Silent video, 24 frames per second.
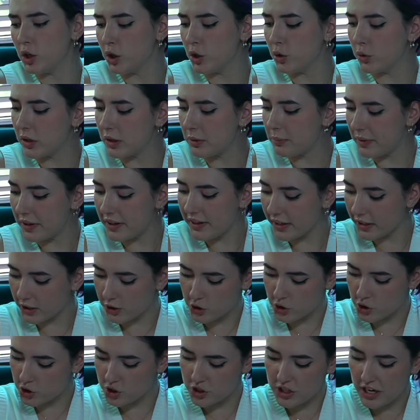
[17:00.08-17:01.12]
You can be like
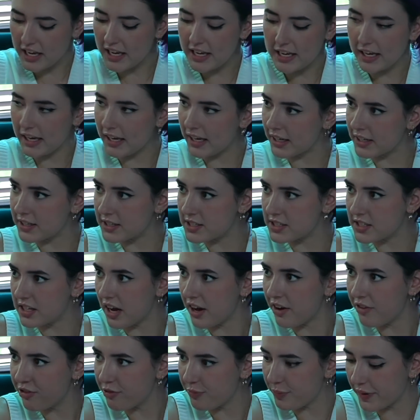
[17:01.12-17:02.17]
shaking and
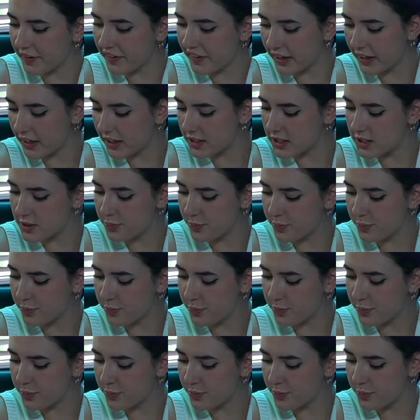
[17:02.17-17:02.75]
stuff, but like it's,